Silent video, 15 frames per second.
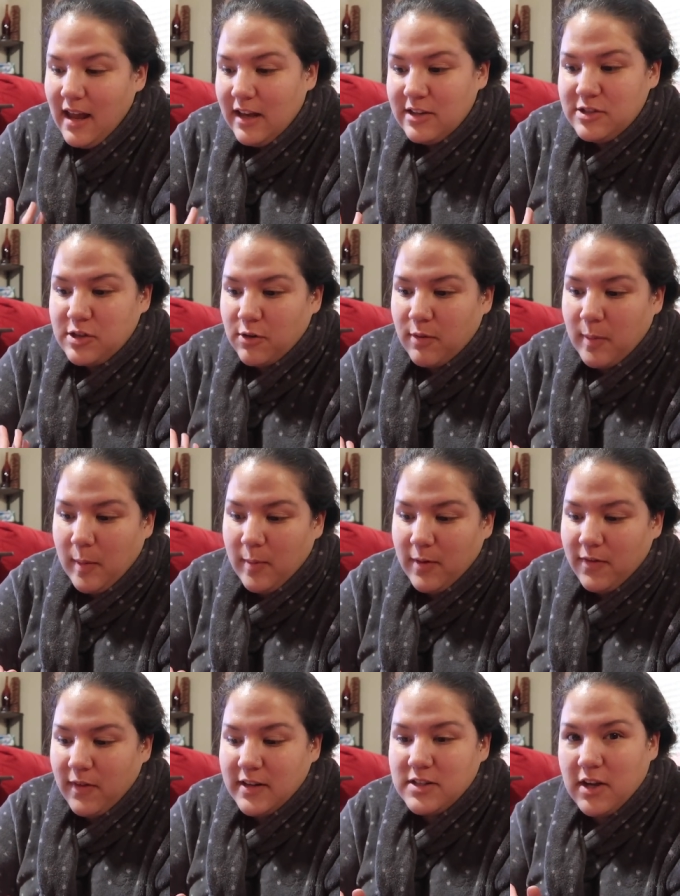I just don't
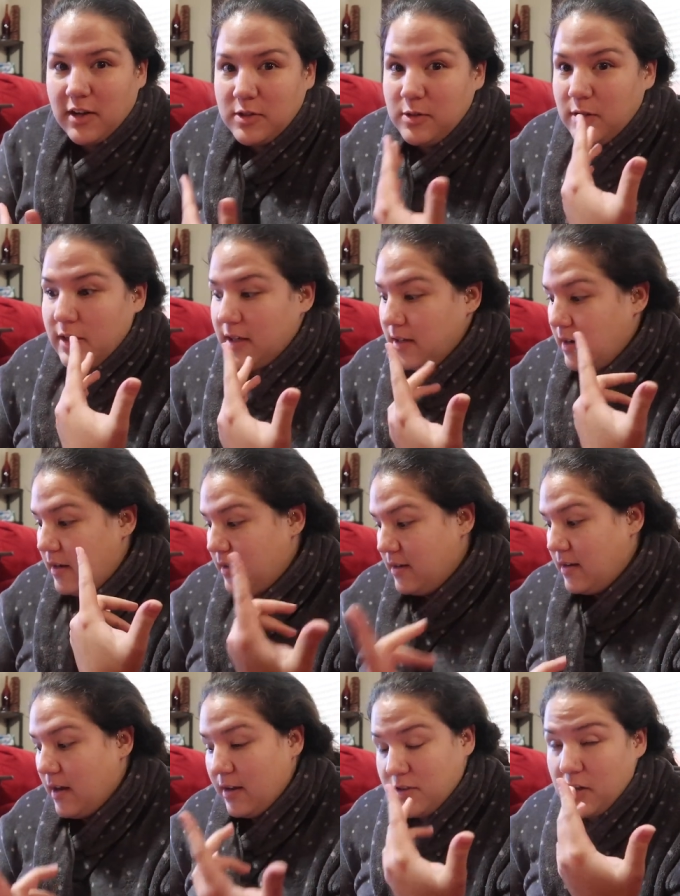remember if I talked to it,
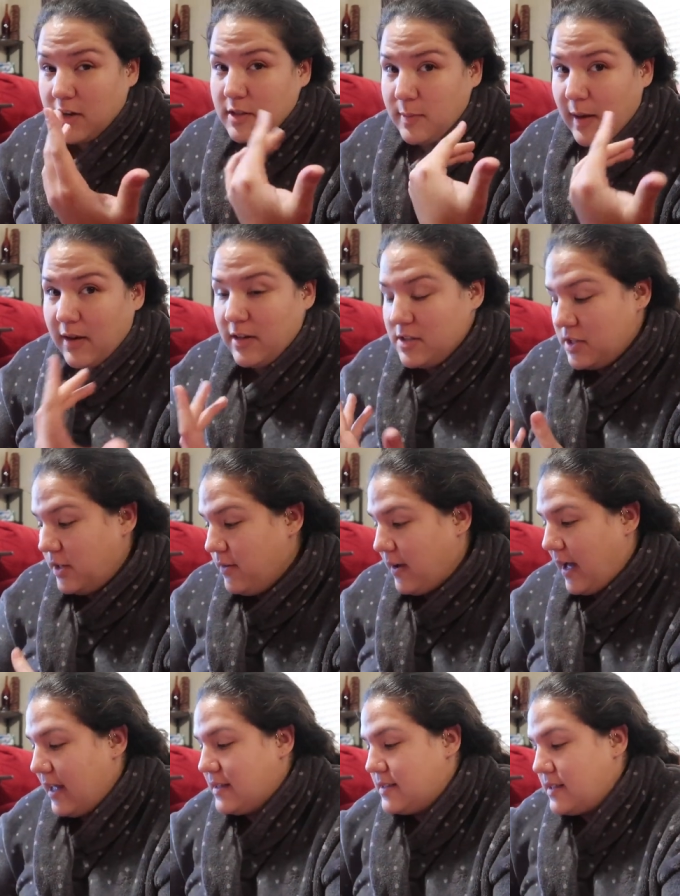I talked about it to you
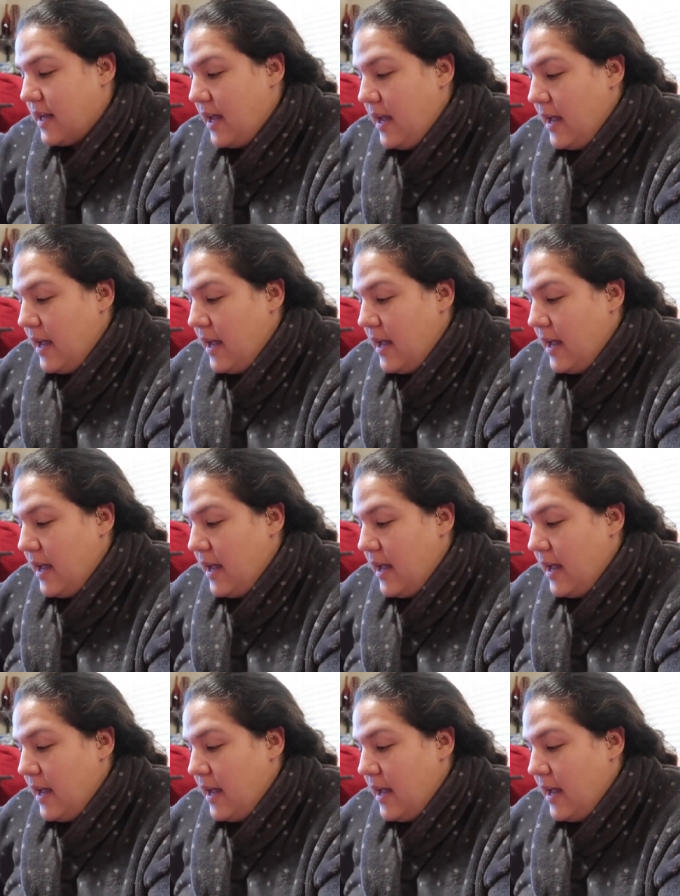guys.